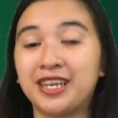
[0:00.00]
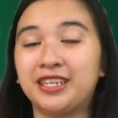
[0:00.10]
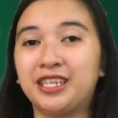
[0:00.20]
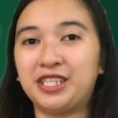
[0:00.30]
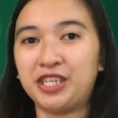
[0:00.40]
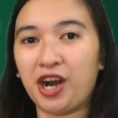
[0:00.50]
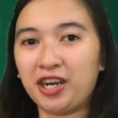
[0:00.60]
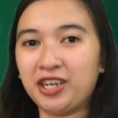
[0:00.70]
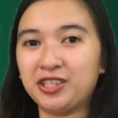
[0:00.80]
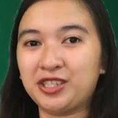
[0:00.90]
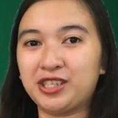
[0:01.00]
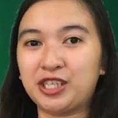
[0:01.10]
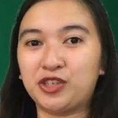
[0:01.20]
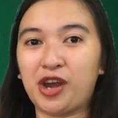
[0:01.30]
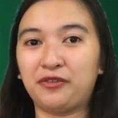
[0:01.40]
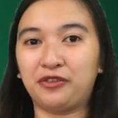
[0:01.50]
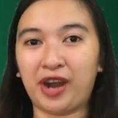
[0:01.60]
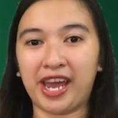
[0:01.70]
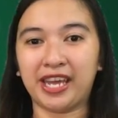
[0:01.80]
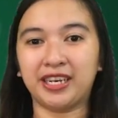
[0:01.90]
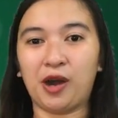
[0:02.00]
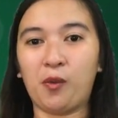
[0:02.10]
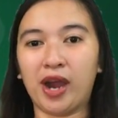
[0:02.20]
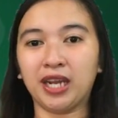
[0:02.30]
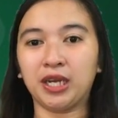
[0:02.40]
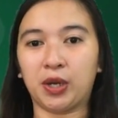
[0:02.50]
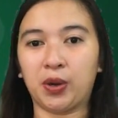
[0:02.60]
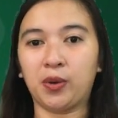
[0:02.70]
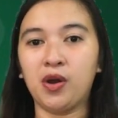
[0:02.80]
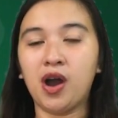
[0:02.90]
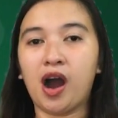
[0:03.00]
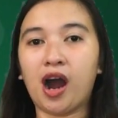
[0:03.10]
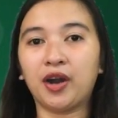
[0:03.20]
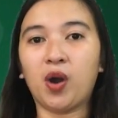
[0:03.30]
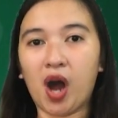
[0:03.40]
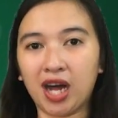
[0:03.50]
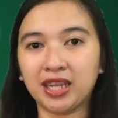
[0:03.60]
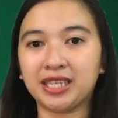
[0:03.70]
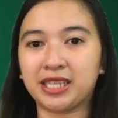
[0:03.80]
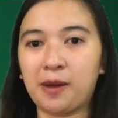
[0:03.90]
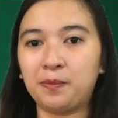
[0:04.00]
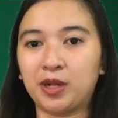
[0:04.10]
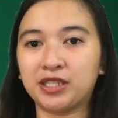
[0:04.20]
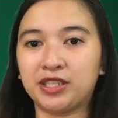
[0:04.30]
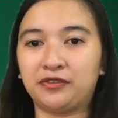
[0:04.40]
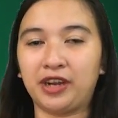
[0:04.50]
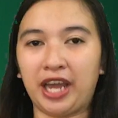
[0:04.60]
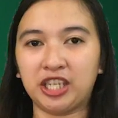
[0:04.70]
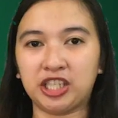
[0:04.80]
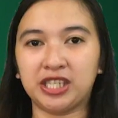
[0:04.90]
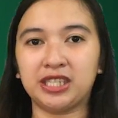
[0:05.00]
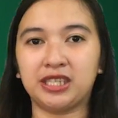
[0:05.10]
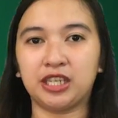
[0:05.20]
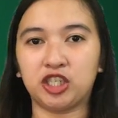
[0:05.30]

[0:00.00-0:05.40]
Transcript: The scenarios that you have read a while ago are all examples of relations that